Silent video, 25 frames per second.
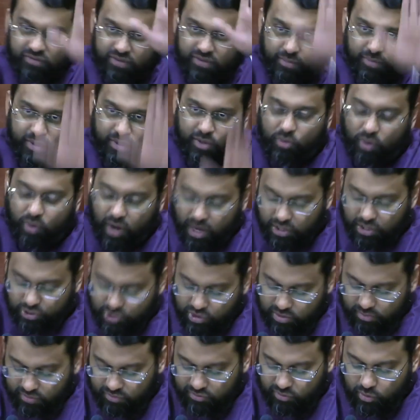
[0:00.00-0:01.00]
the Banu
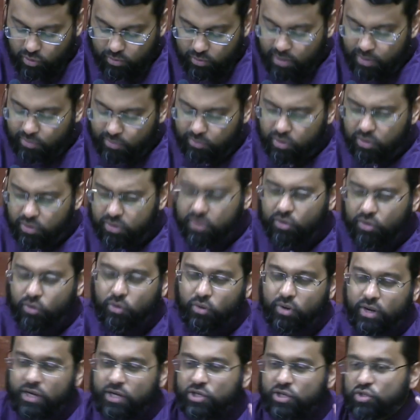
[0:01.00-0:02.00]
Hashim. If you remember, the
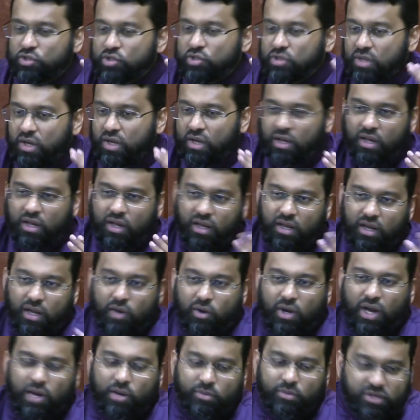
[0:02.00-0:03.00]
Quraysh, now
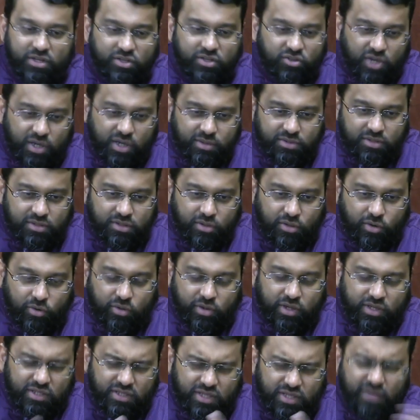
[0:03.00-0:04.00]
how many tribes the
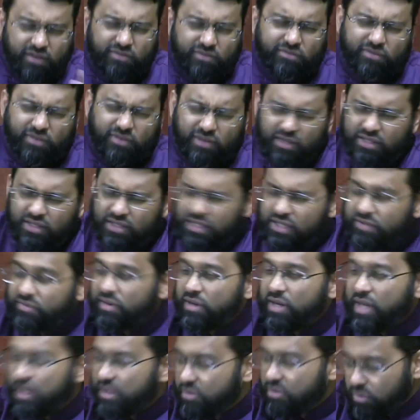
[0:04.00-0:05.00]
Quraysh have? Uh,
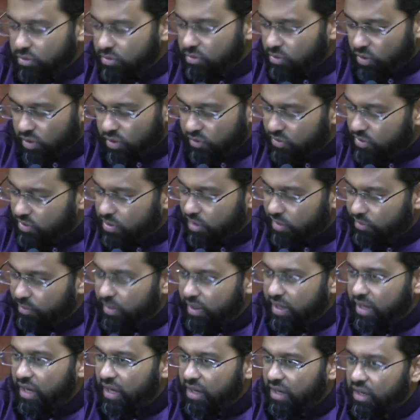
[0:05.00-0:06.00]
even I don't know off the top of
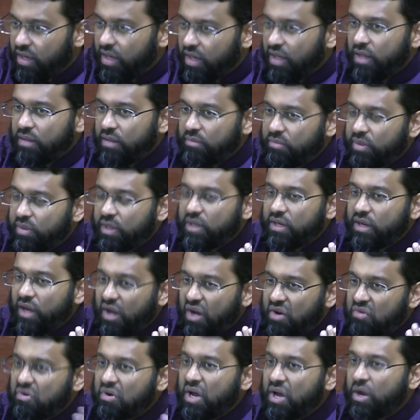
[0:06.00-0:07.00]
my head, but
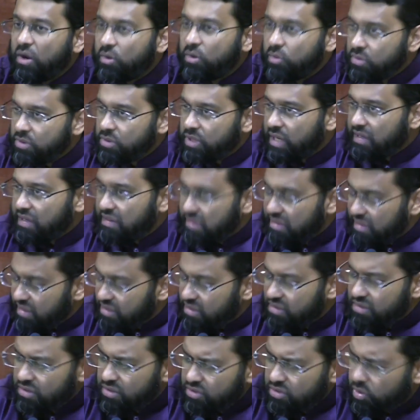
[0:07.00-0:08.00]
around at
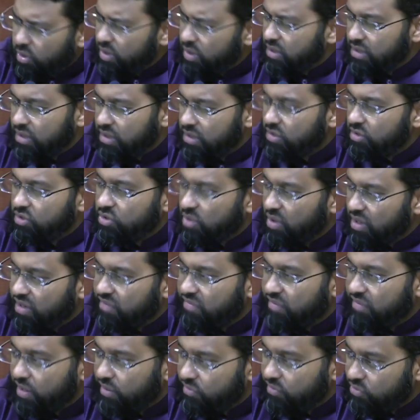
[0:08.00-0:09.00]
least 20 to
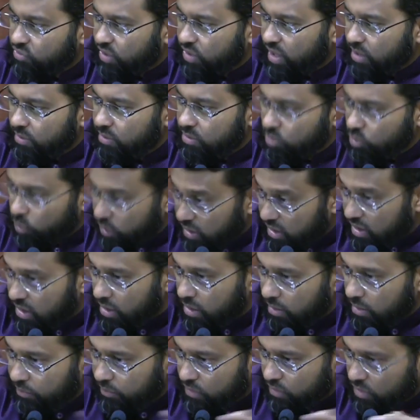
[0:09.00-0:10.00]
25 tribes
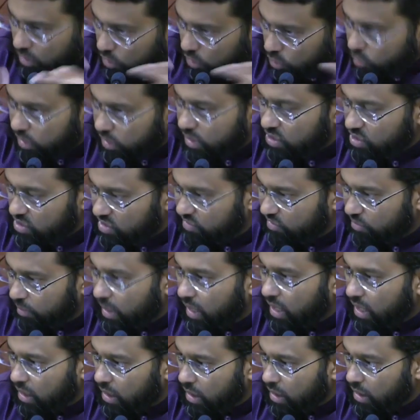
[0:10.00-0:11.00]
within the Quraysh of
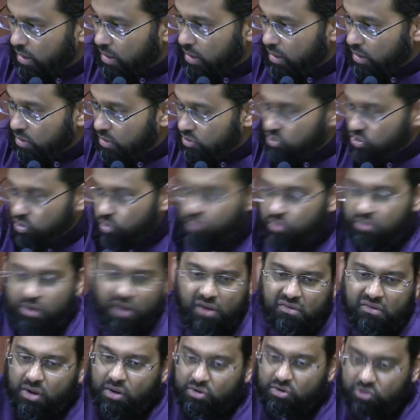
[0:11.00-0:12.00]
Mecca. So
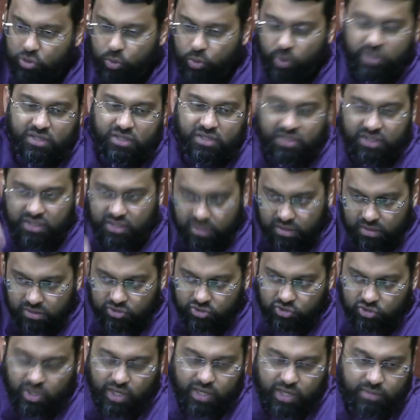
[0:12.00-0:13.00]
around 20
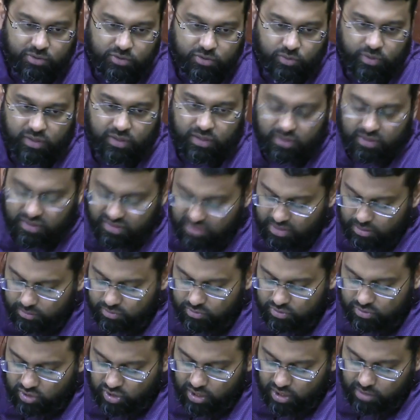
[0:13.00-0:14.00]
tribes within the
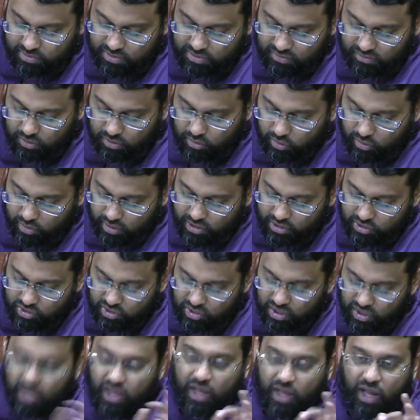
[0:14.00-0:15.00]
sub-tribes of the Quraysh.
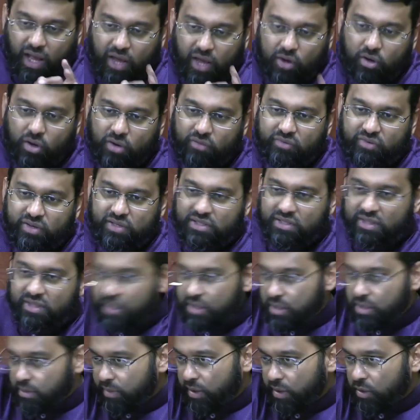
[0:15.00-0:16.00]
And obviously
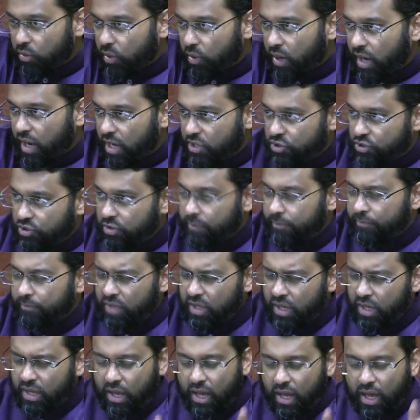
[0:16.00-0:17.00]
the Banu Hashim
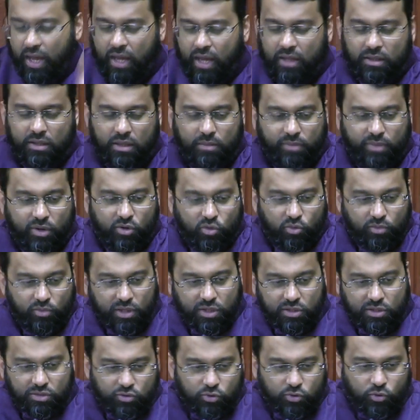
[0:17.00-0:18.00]
and the Banu
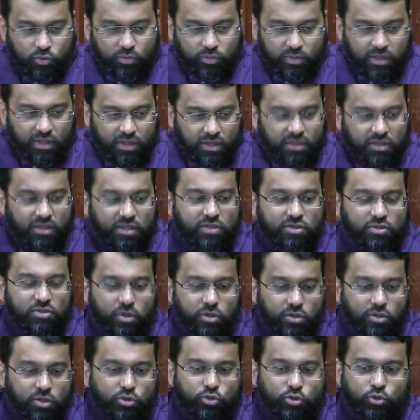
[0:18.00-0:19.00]
Makhzum, these are
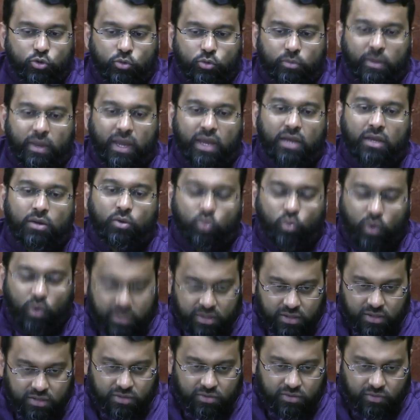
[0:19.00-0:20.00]
the two main
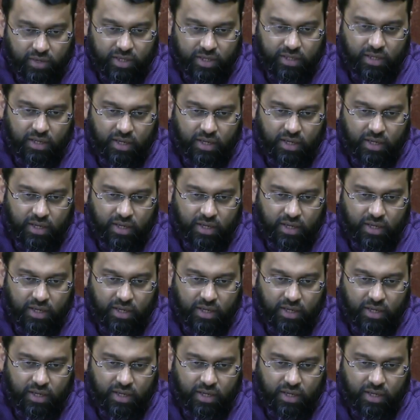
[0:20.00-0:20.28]
ones, right?